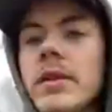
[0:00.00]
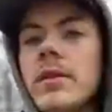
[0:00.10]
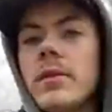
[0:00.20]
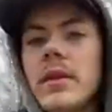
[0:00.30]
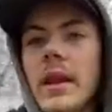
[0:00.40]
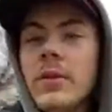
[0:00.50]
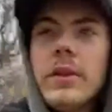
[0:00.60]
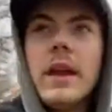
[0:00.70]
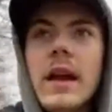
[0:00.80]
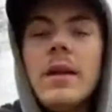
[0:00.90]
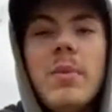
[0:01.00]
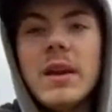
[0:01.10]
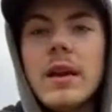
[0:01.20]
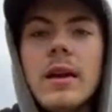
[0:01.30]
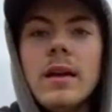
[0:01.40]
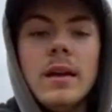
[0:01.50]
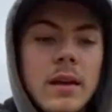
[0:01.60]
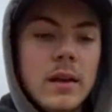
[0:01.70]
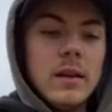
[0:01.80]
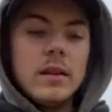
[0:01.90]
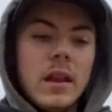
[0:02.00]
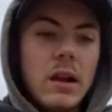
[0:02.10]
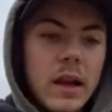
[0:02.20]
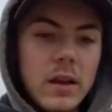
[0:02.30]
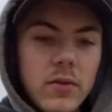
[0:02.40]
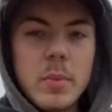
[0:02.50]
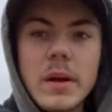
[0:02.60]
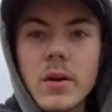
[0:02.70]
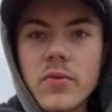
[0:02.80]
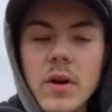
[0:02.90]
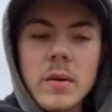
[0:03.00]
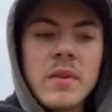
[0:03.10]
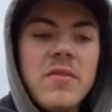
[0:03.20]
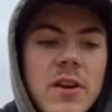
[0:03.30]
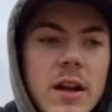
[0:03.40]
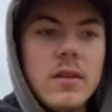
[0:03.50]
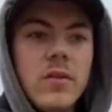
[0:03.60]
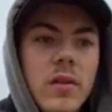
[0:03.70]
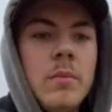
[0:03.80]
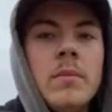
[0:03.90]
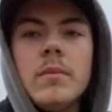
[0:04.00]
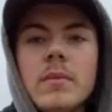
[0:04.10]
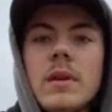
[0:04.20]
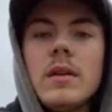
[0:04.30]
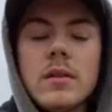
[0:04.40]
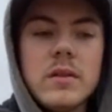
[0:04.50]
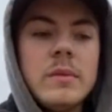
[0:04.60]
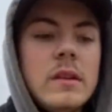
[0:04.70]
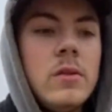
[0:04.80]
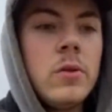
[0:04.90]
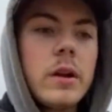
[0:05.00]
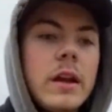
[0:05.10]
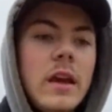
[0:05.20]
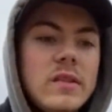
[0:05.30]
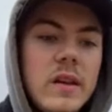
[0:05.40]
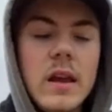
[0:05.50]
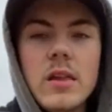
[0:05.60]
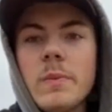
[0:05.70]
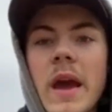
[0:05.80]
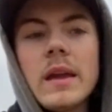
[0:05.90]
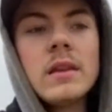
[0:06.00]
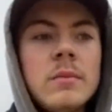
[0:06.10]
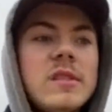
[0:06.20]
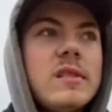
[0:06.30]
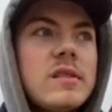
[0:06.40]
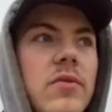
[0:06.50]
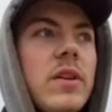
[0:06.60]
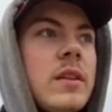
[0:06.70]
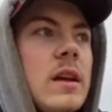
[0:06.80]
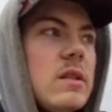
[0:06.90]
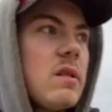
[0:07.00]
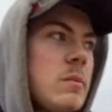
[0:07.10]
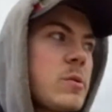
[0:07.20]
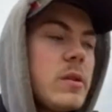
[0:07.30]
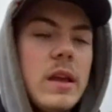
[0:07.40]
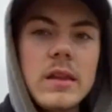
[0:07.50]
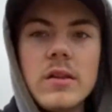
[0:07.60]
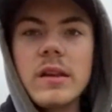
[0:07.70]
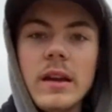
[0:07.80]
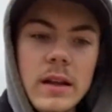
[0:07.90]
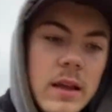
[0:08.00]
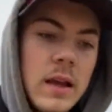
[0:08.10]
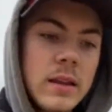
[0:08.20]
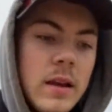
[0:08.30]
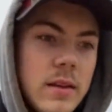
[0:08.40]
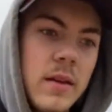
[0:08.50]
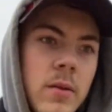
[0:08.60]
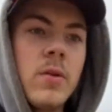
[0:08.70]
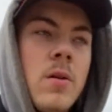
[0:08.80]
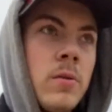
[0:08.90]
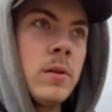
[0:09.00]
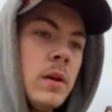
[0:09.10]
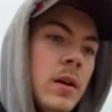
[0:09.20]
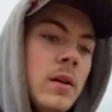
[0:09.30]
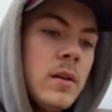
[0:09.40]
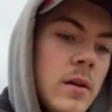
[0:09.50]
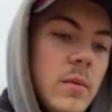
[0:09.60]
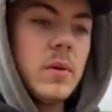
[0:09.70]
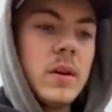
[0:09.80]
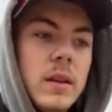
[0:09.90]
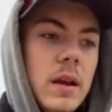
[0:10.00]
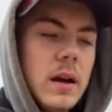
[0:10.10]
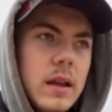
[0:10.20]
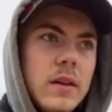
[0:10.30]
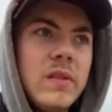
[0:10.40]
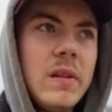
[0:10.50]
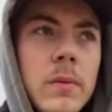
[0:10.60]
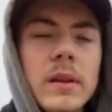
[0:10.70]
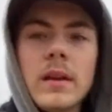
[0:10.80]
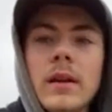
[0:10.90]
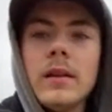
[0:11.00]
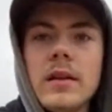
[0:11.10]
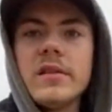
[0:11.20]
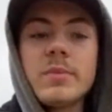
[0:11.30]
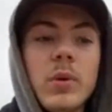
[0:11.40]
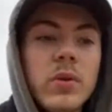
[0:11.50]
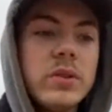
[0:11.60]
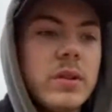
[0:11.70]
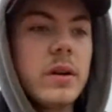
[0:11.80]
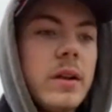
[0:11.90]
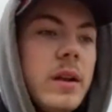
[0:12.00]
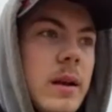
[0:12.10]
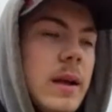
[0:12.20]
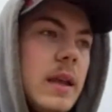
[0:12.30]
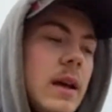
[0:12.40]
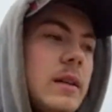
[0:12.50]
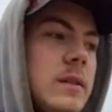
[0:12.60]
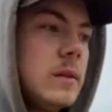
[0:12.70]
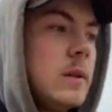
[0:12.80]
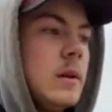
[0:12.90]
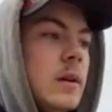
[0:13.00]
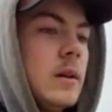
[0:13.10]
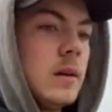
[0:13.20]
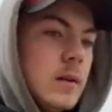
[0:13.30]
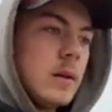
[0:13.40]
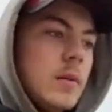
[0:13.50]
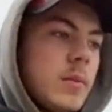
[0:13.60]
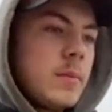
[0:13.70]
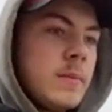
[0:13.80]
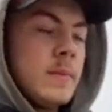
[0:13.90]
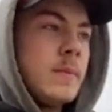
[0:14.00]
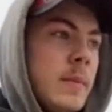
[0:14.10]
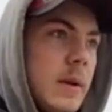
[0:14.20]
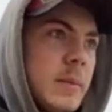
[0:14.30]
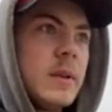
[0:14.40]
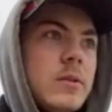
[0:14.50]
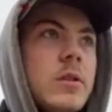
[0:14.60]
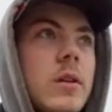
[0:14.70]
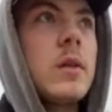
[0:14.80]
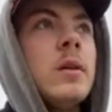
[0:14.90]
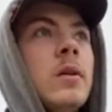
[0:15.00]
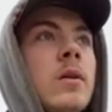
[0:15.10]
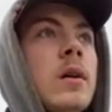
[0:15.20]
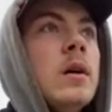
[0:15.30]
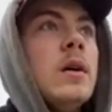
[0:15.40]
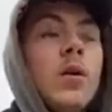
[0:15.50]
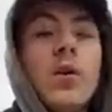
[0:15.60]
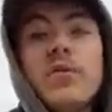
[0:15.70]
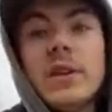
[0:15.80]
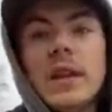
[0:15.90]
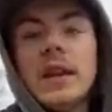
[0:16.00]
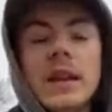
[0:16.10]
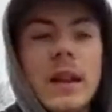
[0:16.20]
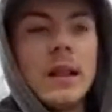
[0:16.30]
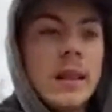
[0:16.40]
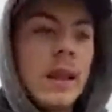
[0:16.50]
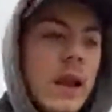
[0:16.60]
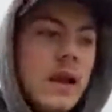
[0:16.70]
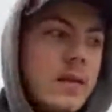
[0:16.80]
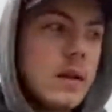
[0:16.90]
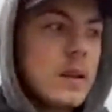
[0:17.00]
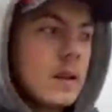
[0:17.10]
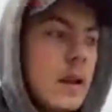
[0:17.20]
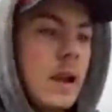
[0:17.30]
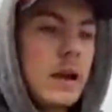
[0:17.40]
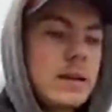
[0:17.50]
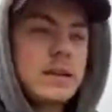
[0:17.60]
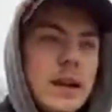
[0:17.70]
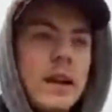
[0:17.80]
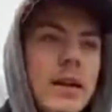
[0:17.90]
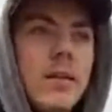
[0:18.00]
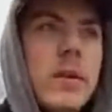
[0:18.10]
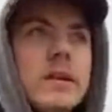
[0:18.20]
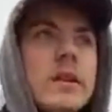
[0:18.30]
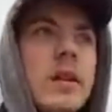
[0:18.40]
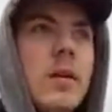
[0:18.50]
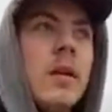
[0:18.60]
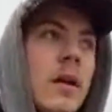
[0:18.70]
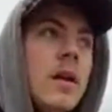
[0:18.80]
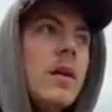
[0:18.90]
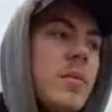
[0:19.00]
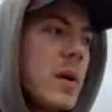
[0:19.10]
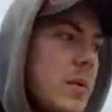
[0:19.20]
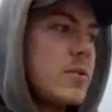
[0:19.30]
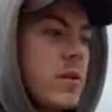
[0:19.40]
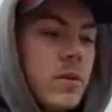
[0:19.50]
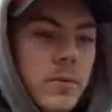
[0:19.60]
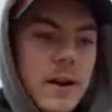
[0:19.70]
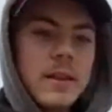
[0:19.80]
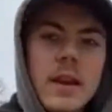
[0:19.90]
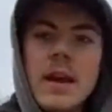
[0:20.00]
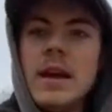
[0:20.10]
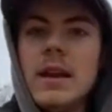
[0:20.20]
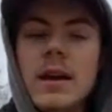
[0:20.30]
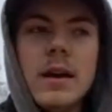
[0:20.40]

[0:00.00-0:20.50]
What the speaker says: I know they're kind of a bigger farm. They've got some of the newer Case IH Magnums and stuff like that, so I'm sure they just kind of yanked that thing around. But yeah, I guess that's they just pole started it, I guess. I'm not sure. Hopefully they did it on the gas side, otherwise they're probably trying to wreck the head.